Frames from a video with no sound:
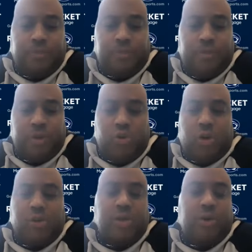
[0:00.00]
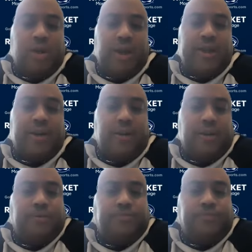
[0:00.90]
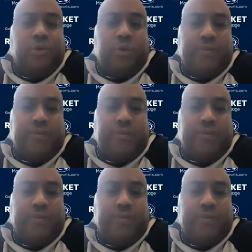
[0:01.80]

But you also, like, you can